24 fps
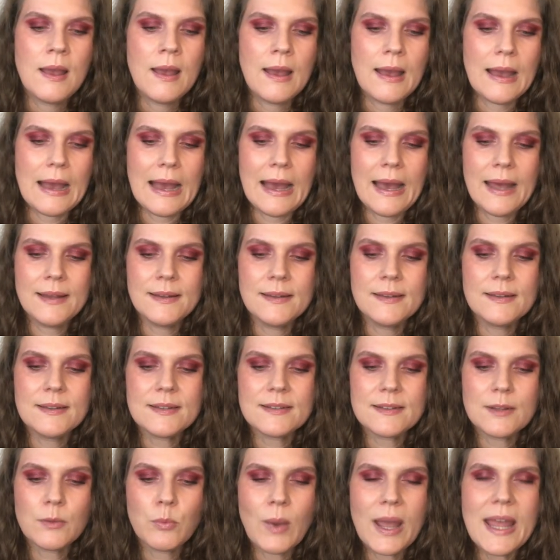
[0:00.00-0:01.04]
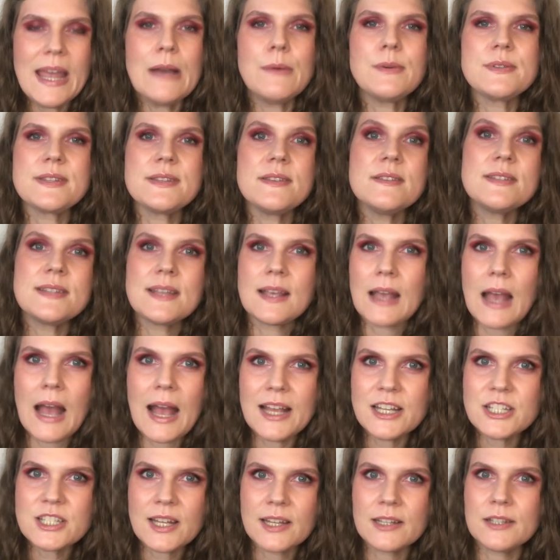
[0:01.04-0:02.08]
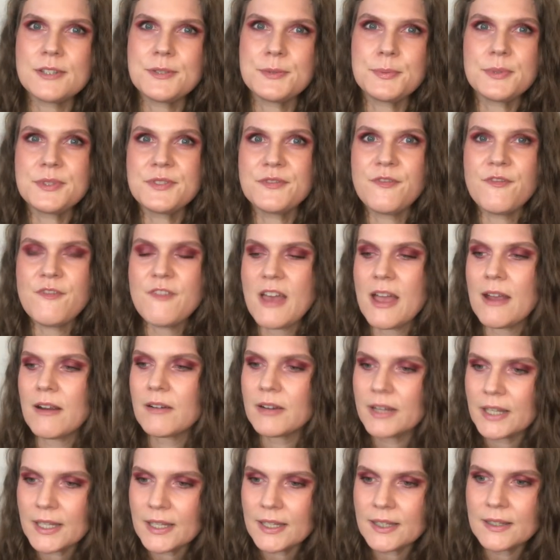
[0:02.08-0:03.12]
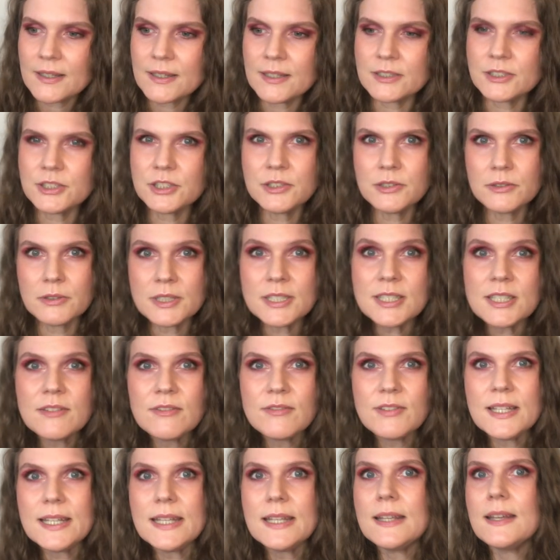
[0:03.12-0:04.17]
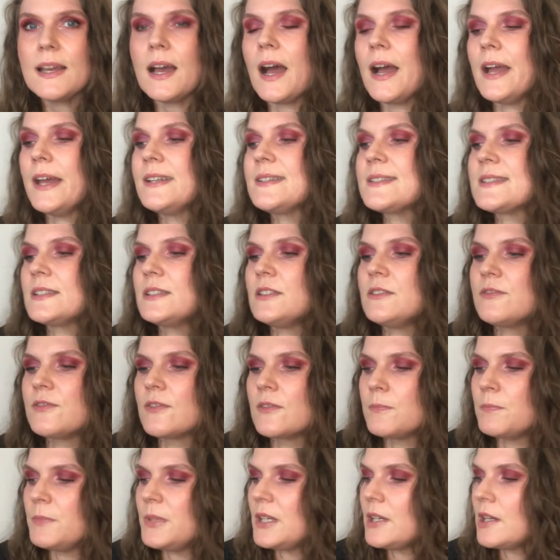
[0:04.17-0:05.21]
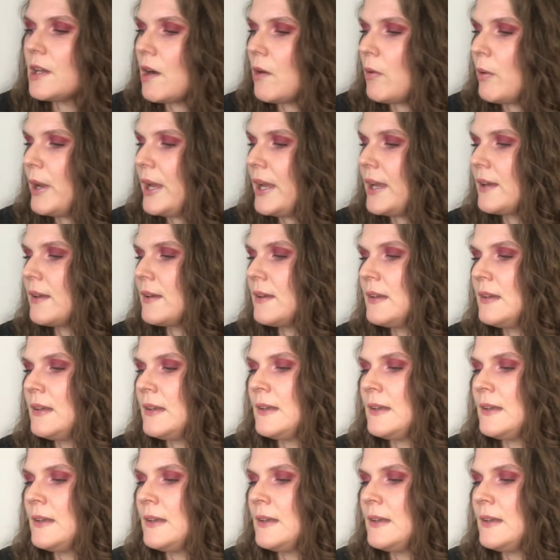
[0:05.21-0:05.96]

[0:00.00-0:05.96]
And the way I was using eyeshadows was very intuitively. I'd sort of be going,